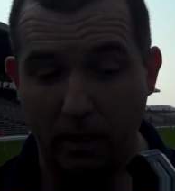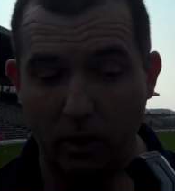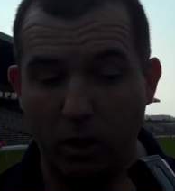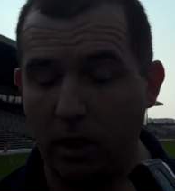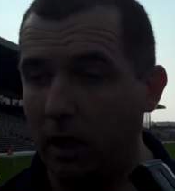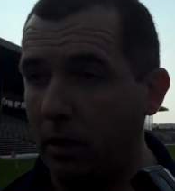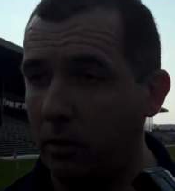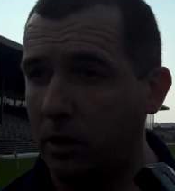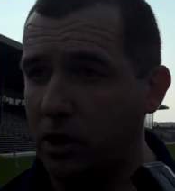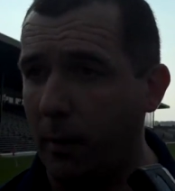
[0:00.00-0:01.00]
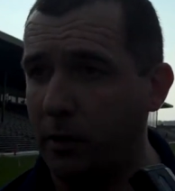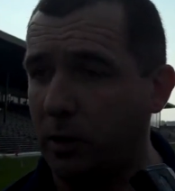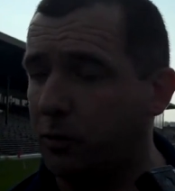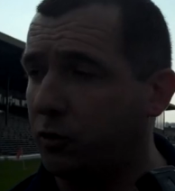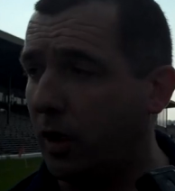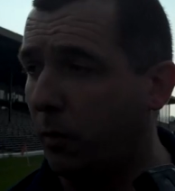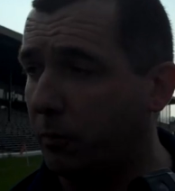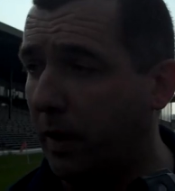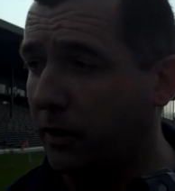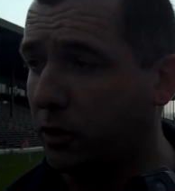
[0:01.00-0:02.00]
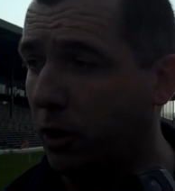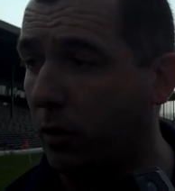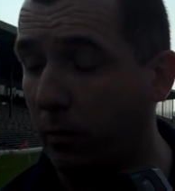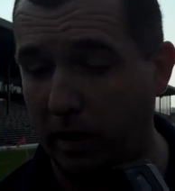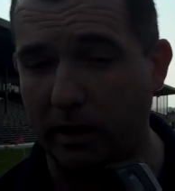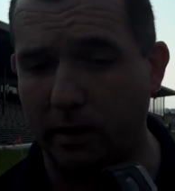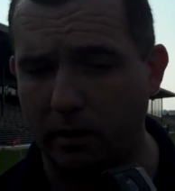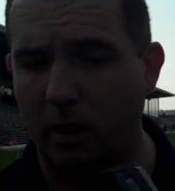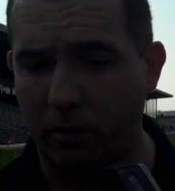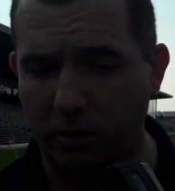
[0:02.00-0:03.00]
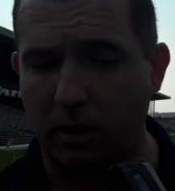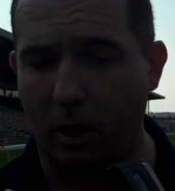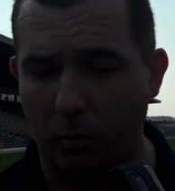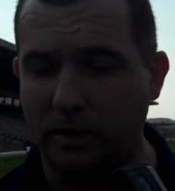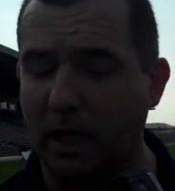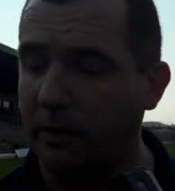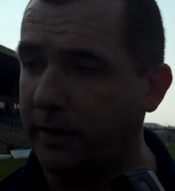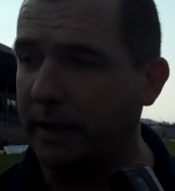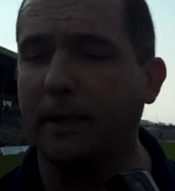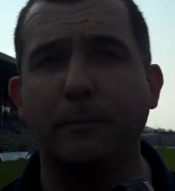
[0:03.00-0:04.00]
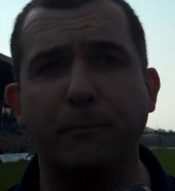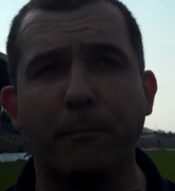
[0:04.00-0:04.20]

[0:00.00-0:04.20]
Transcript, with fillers: uh, the championship is really what matters now, and our clock will start to tick.